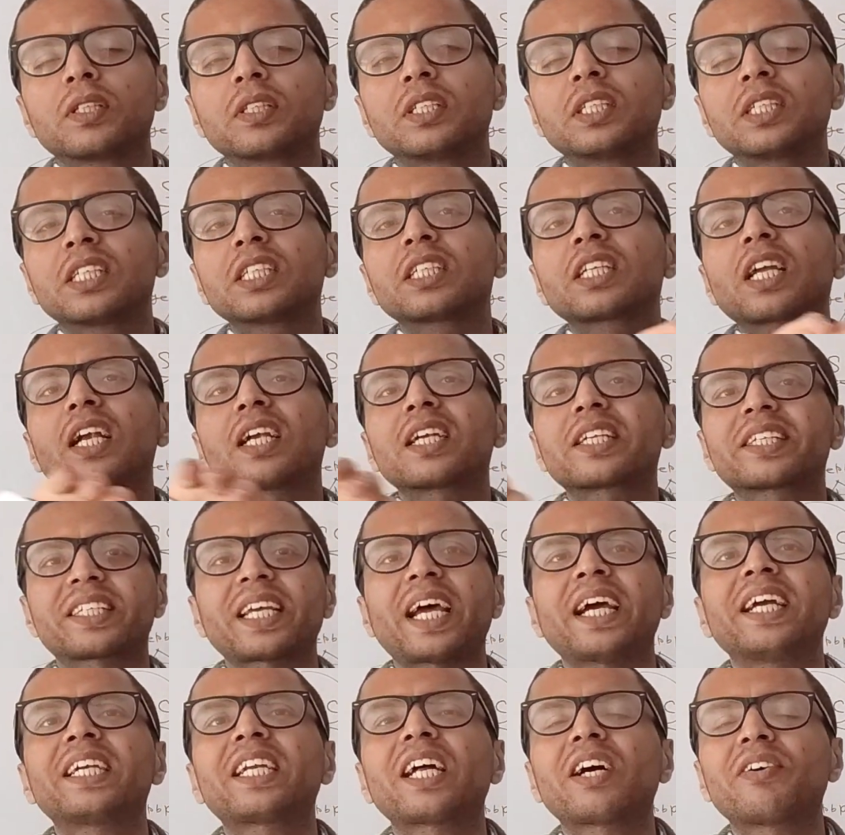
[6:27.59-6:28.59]
This is called
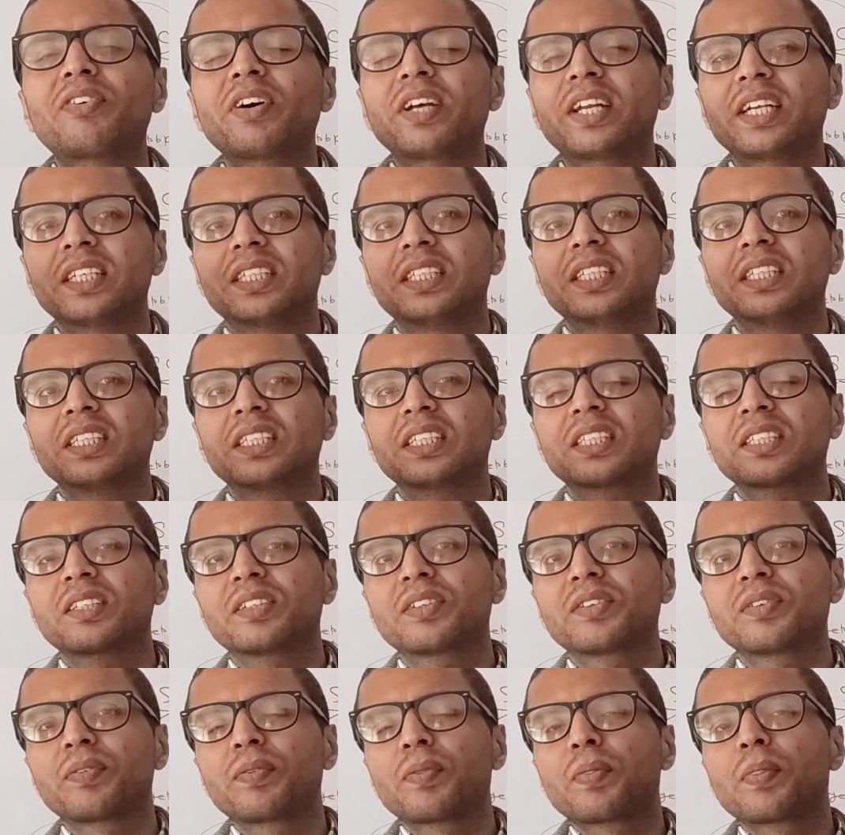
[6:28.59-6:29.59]
cytopheresis.
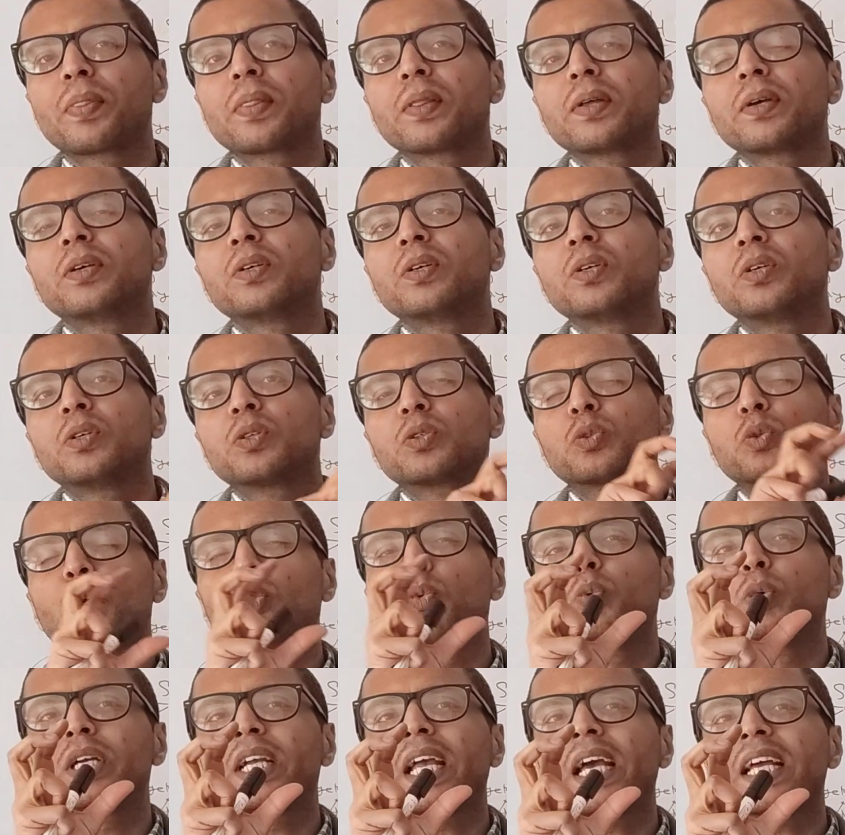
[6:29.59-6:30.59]
So
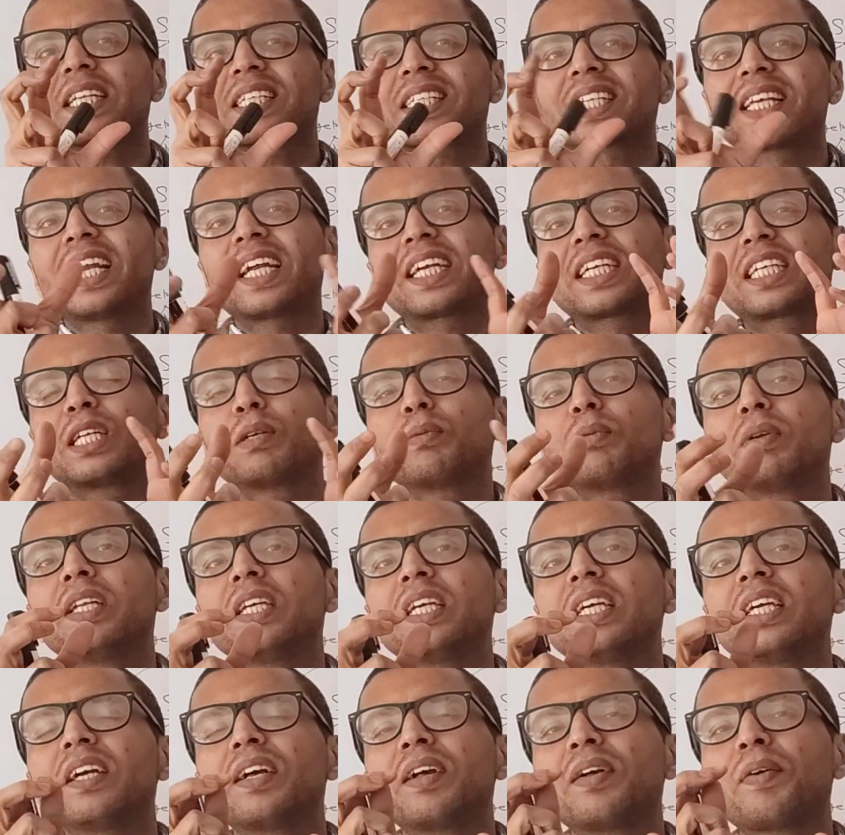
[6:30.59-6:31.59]
we can
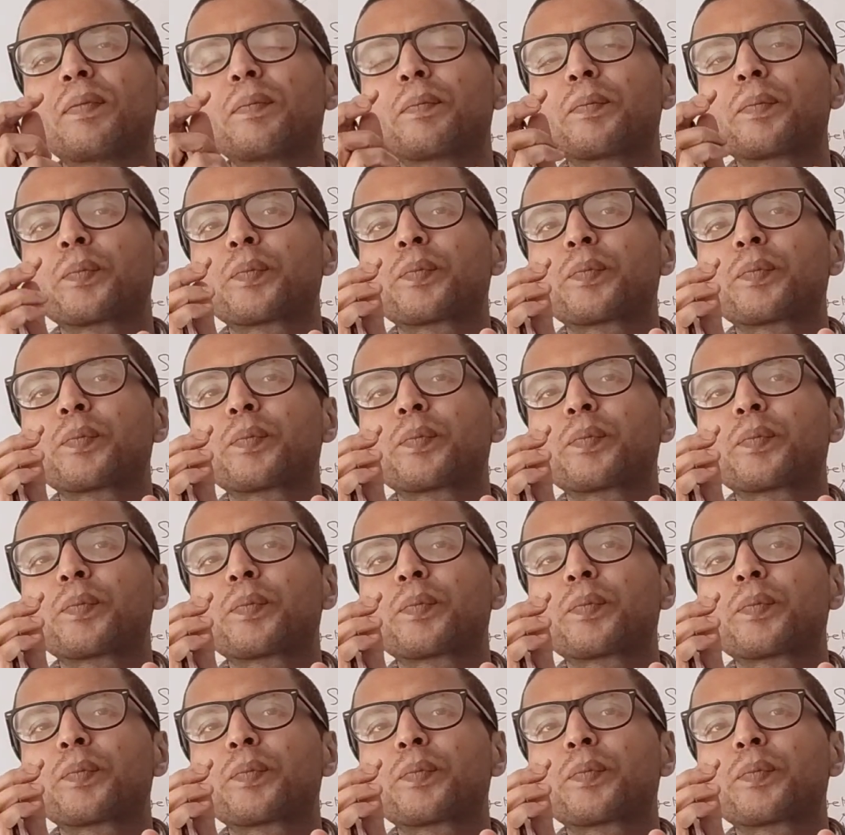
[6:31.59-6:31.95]
selectively